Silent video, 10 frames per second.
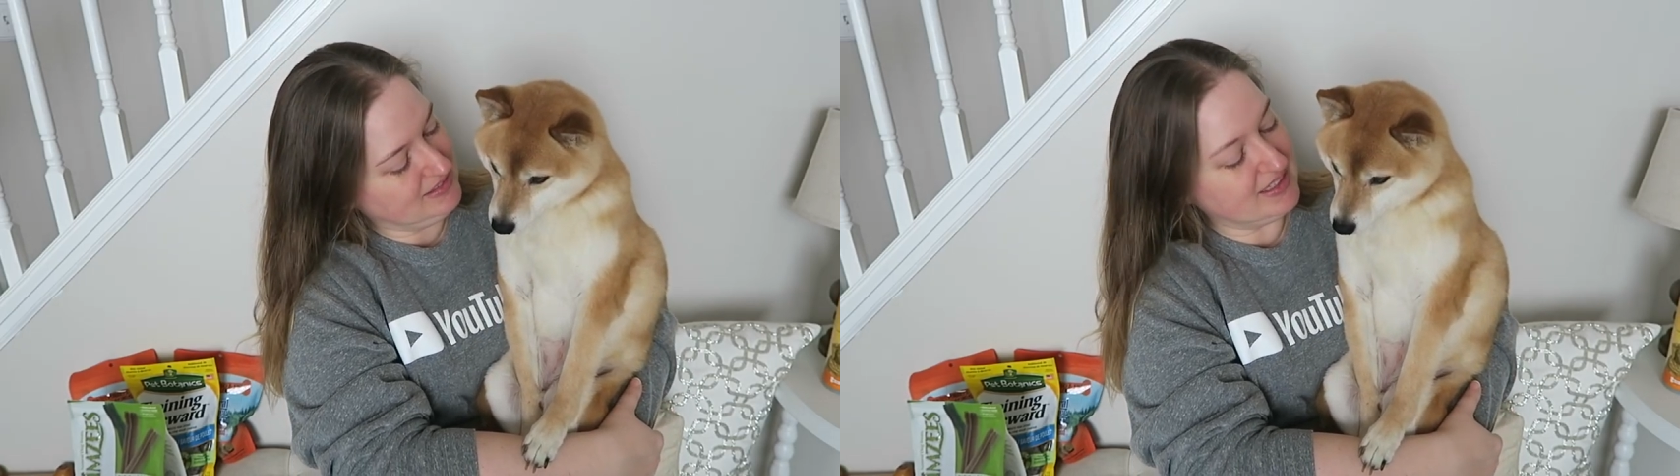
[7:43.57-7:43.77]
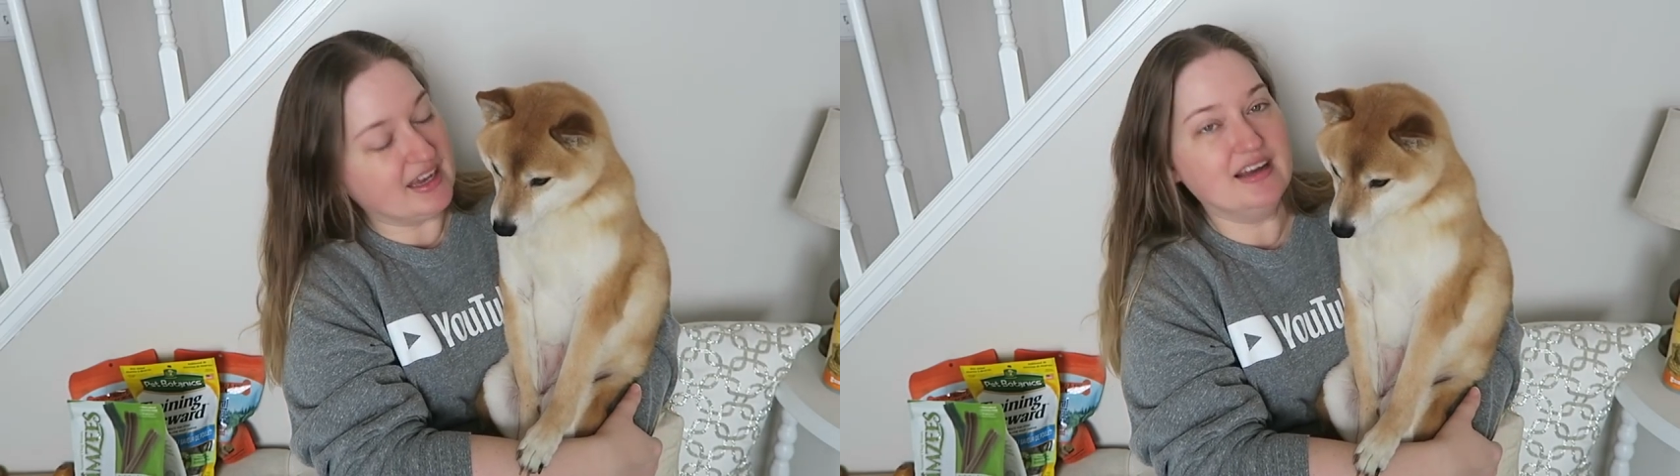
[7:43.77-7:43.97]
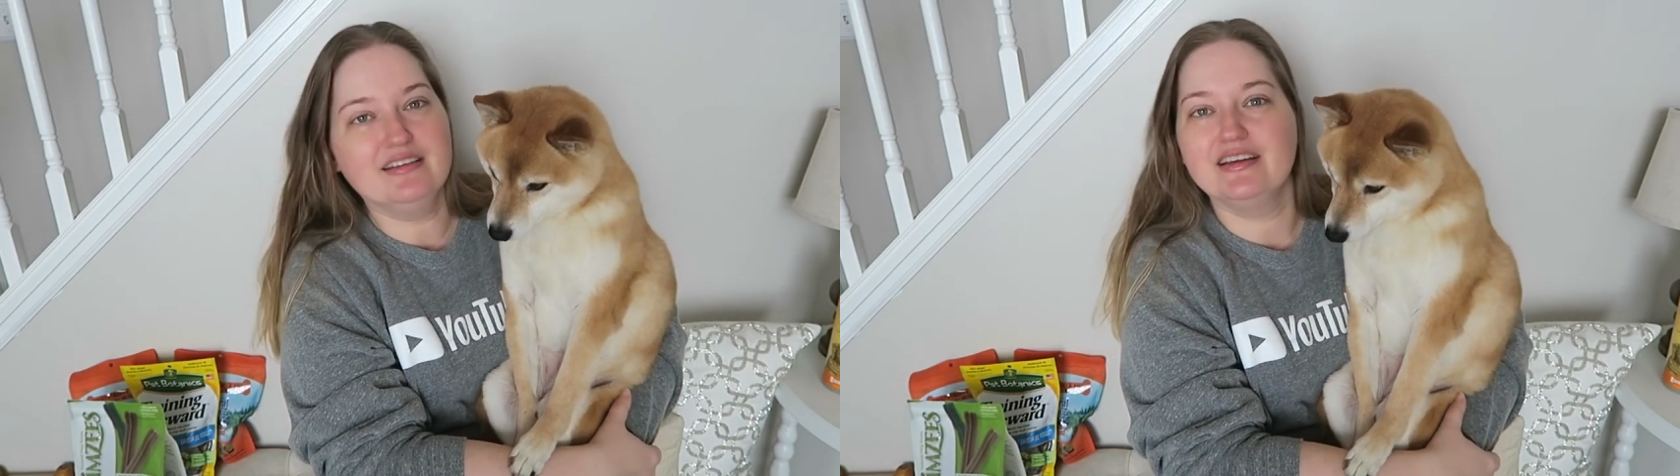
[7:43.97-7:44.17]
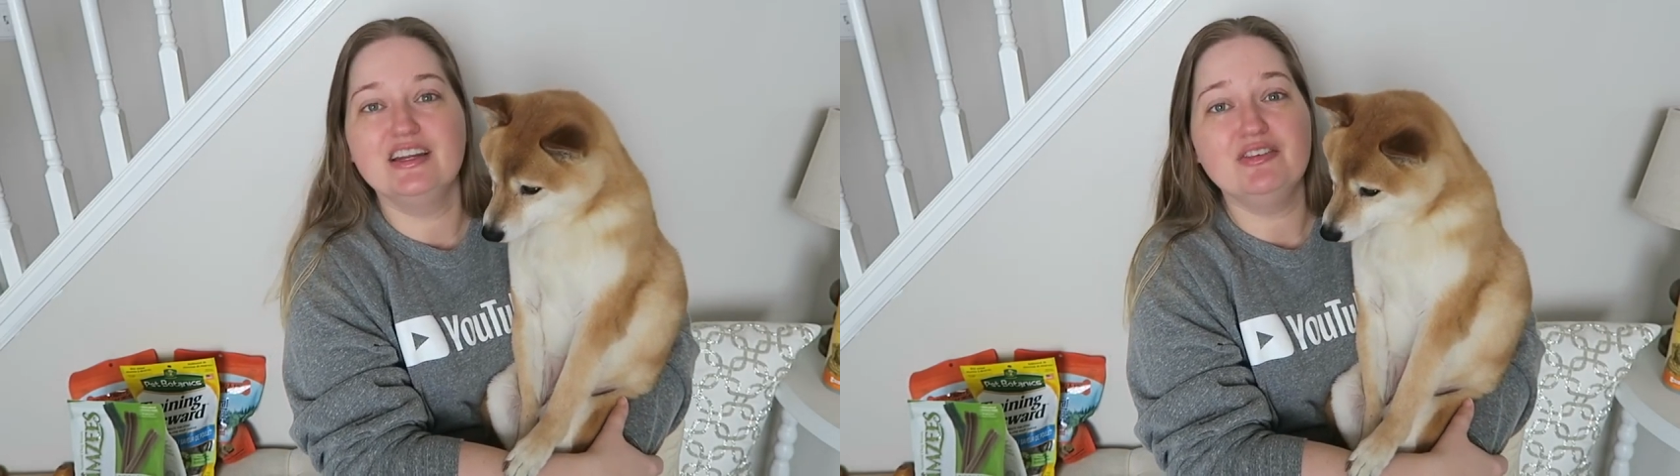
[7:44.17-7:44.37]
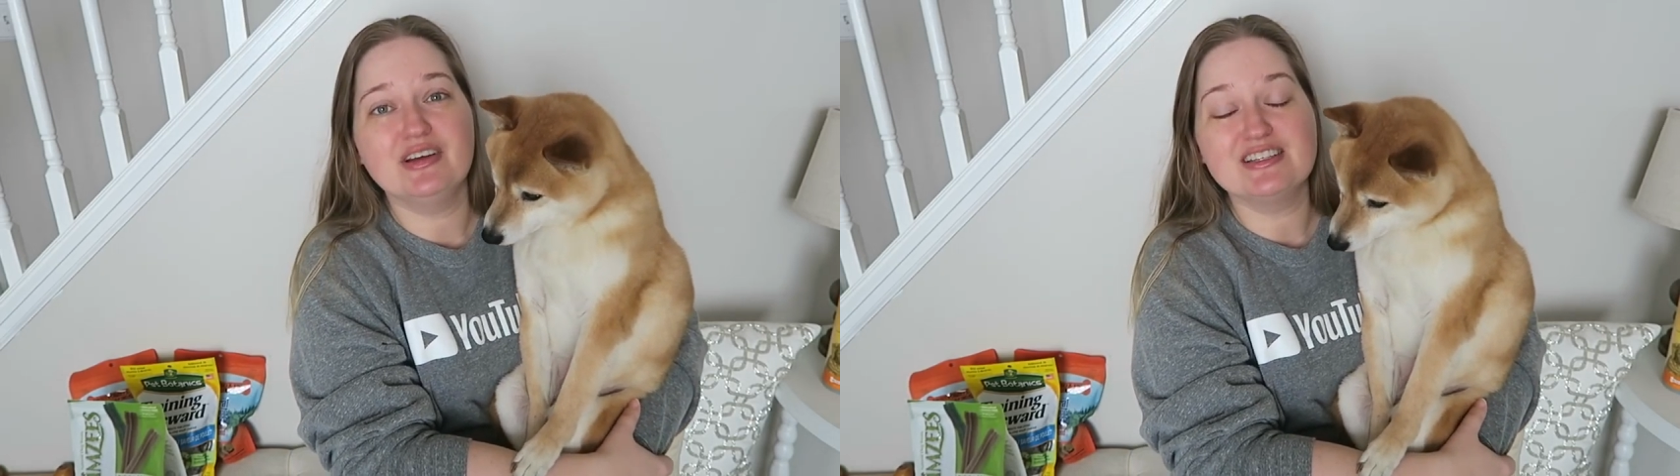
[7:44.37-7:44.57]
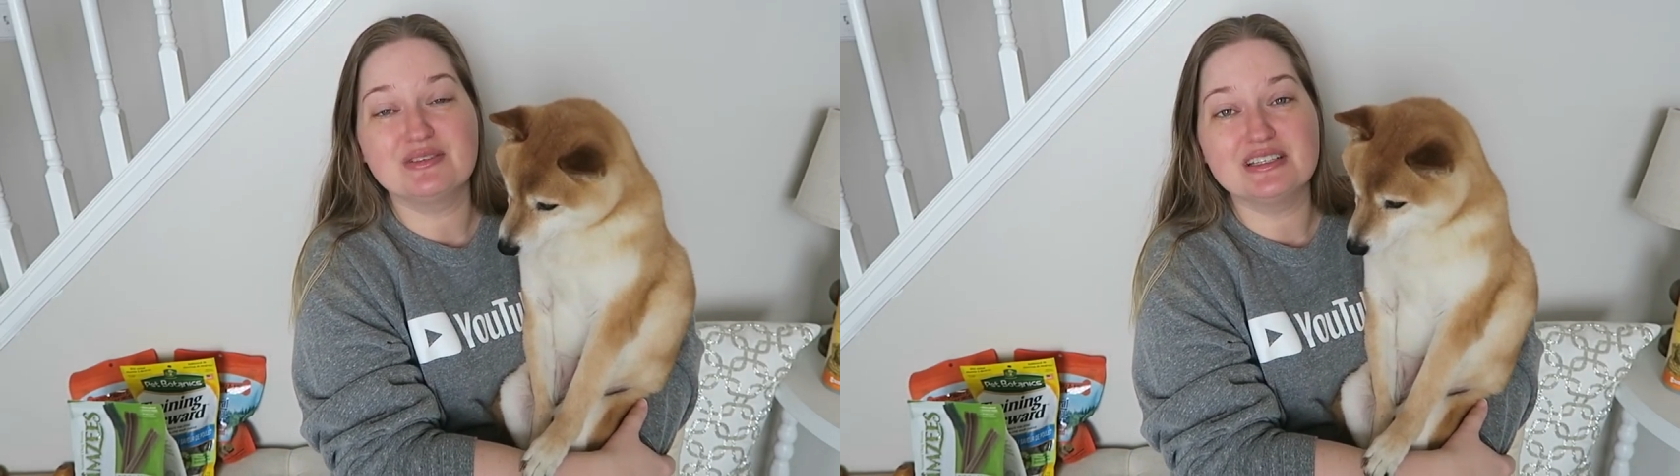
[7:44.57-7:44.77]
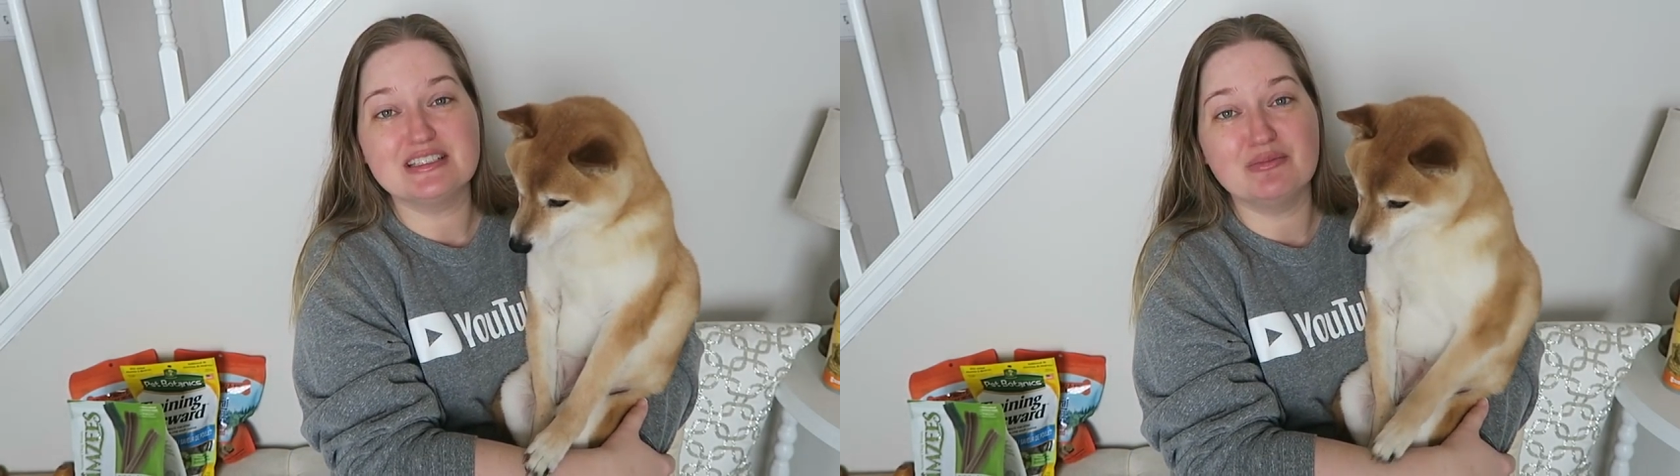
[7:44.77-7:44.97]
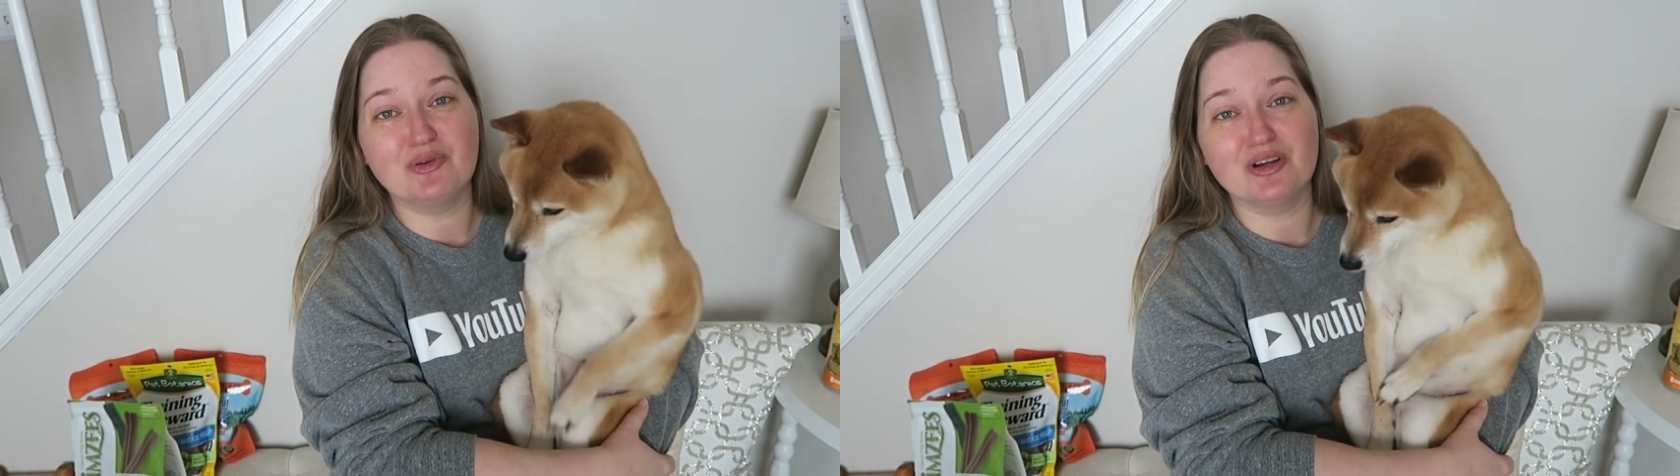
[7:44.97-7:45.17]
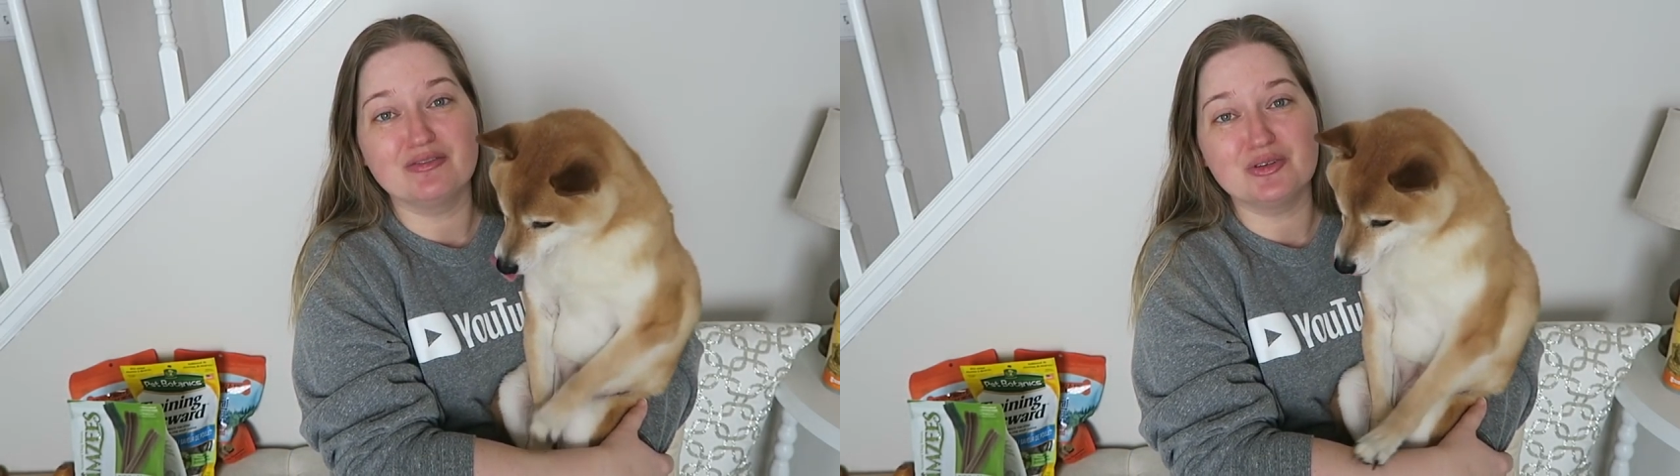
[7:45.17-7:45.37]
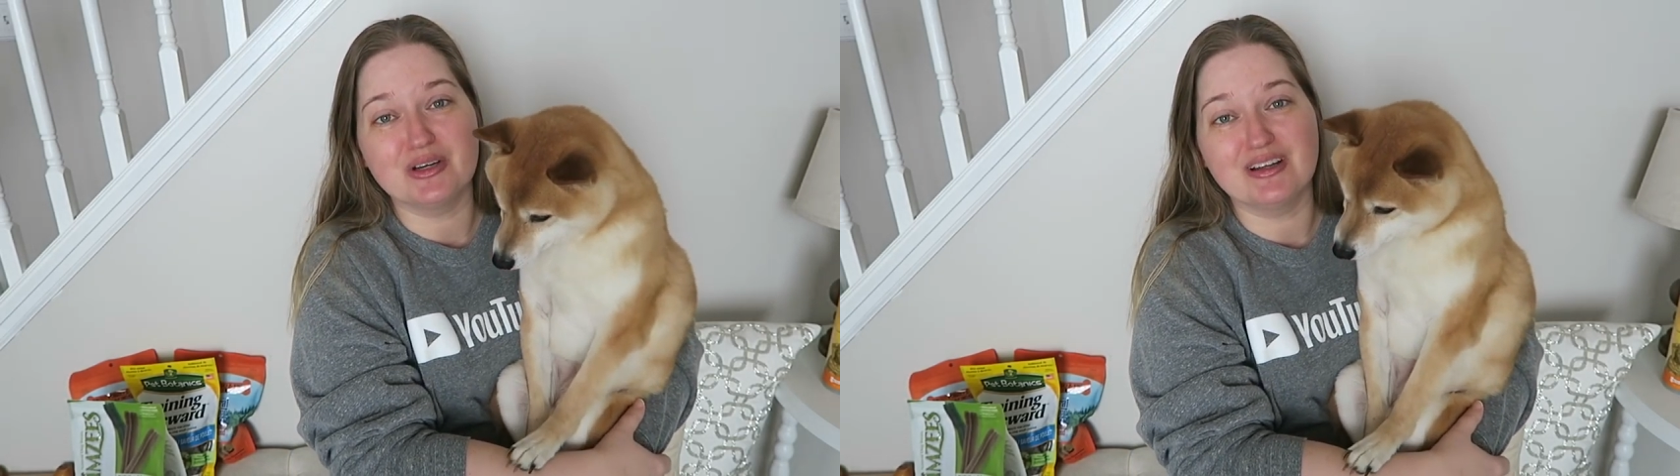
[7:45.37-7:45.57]
Yeah? And if you guys want to see more
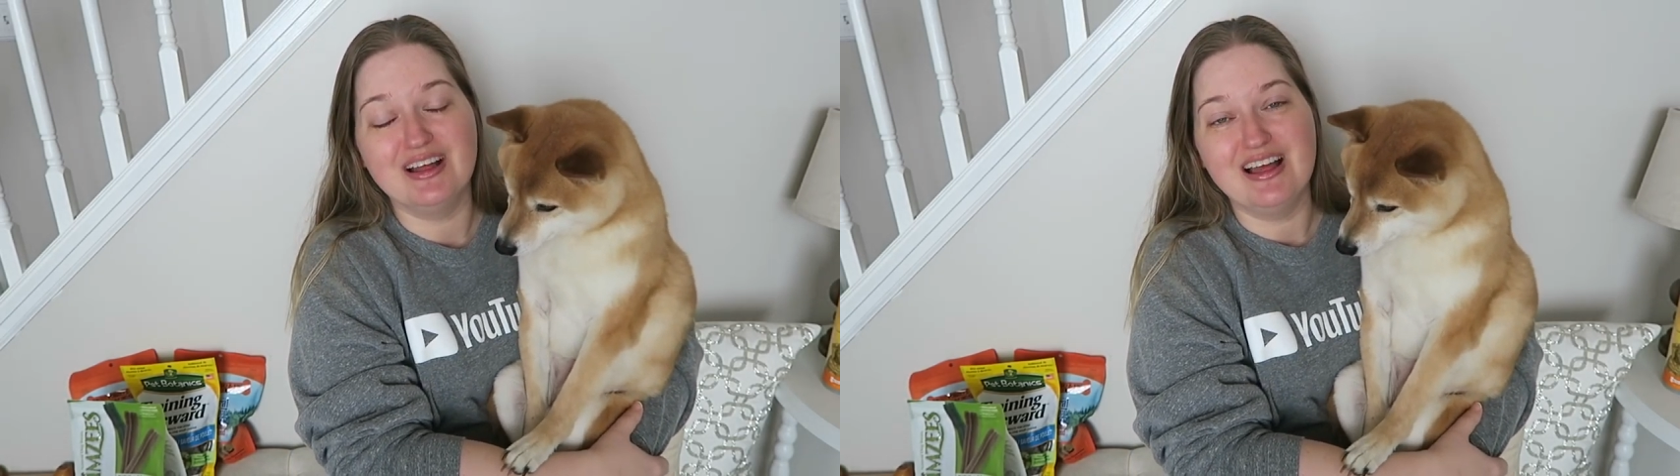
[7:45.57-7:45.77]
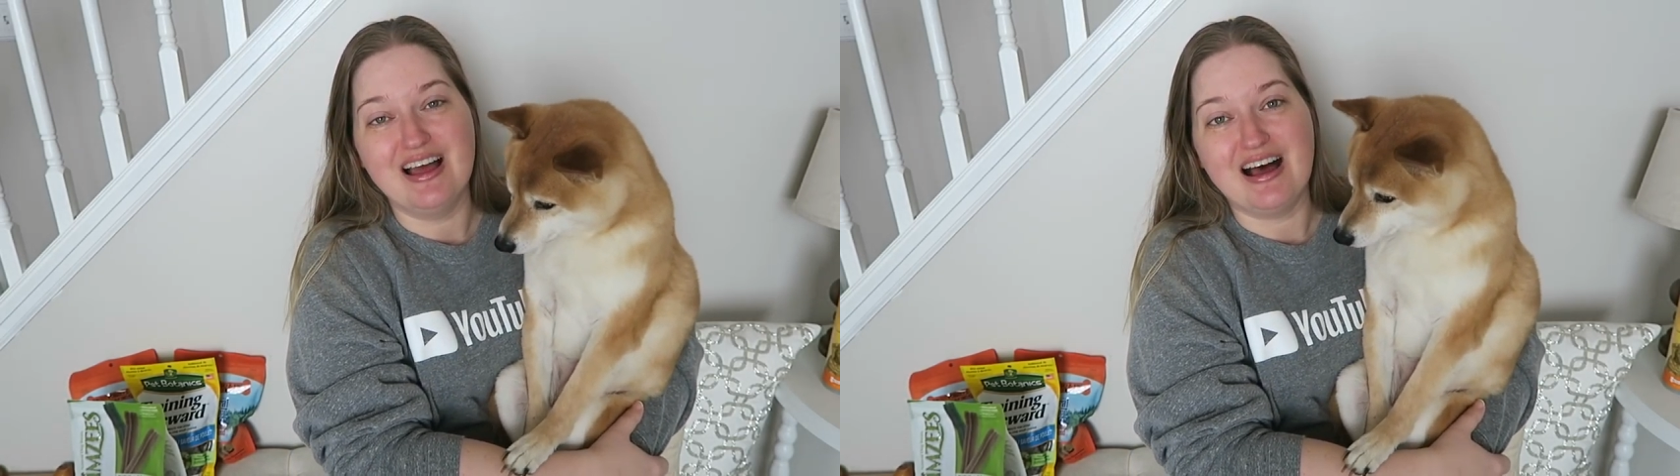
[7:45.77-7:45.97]
of Doyle,